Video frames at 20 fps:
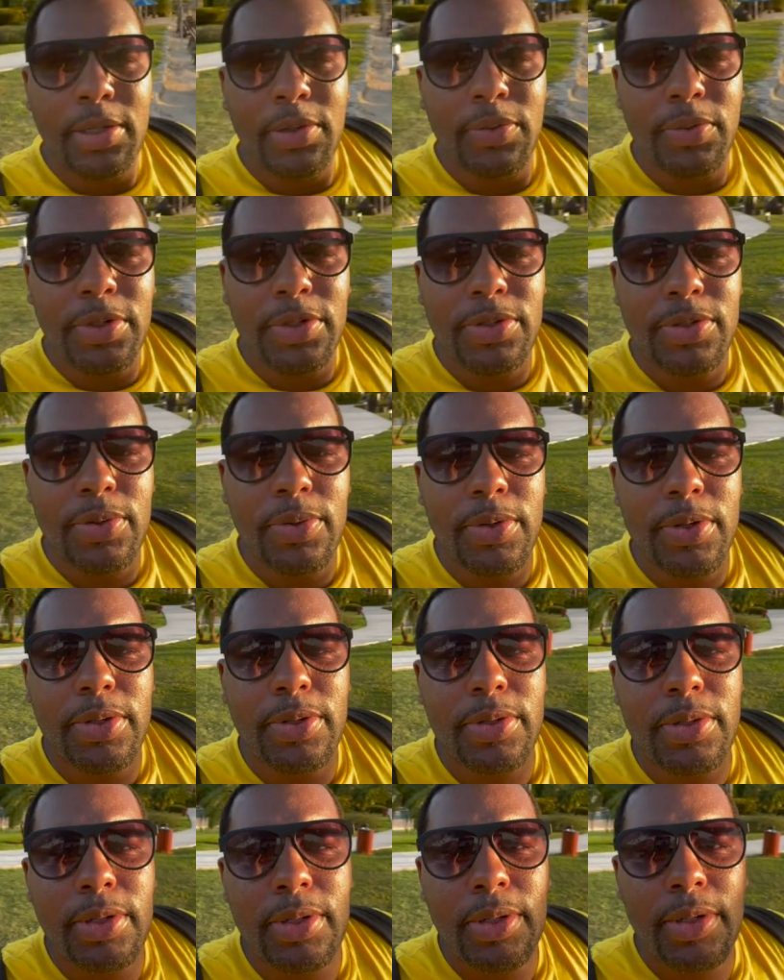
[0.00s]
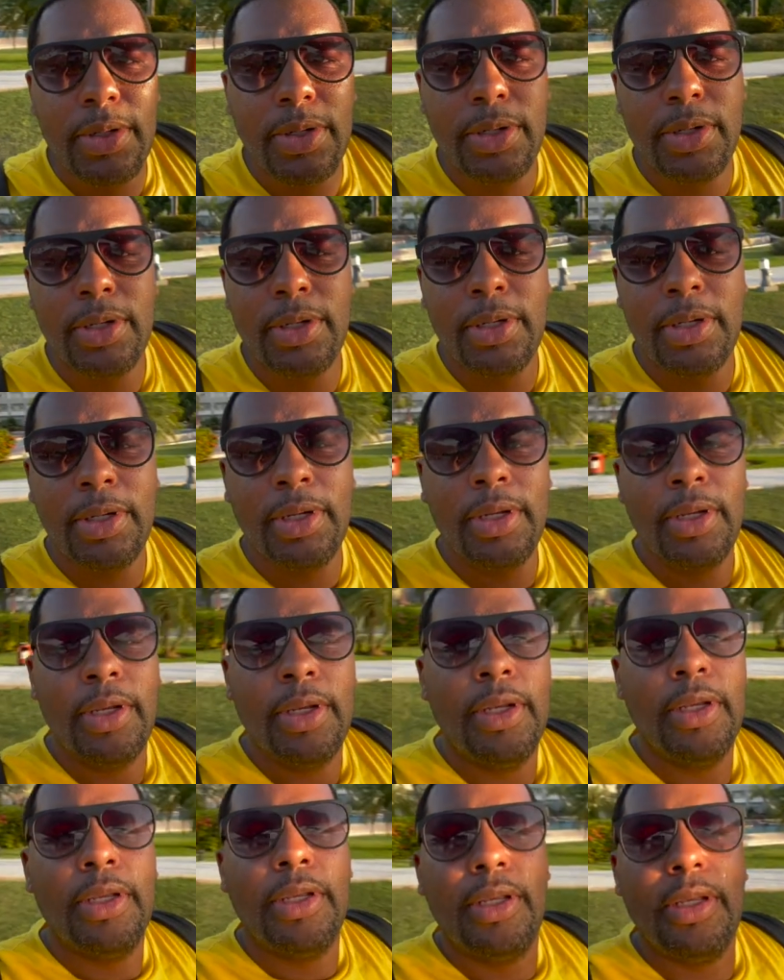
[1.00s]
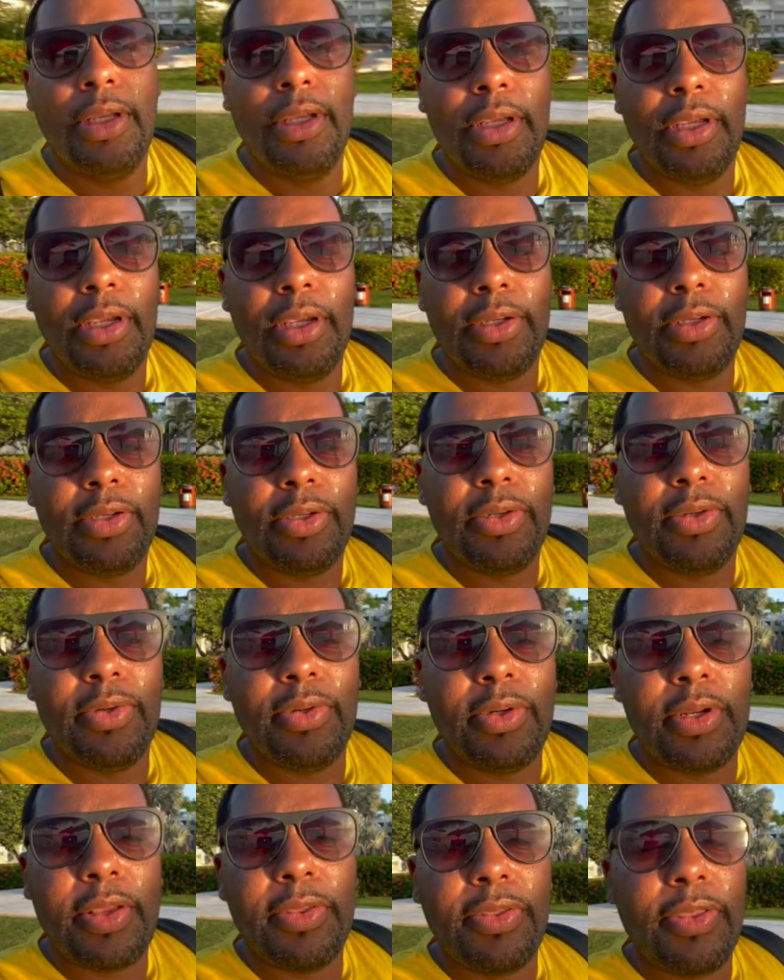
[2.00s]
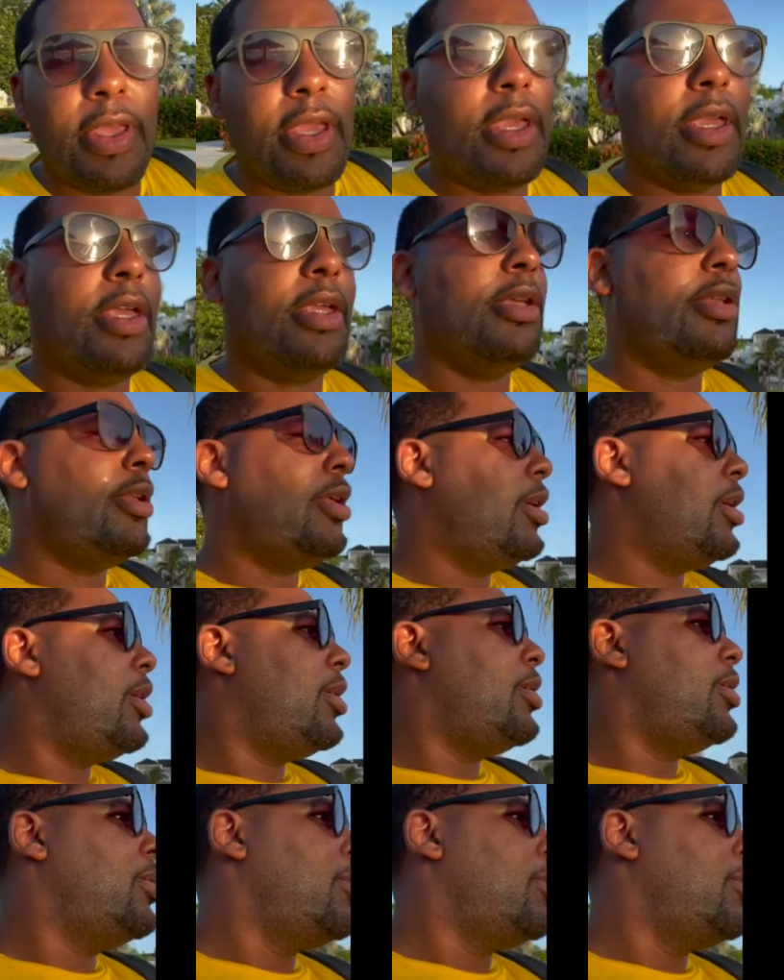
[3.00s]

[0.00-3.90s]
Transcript: resort here, just doing our thing, you dig?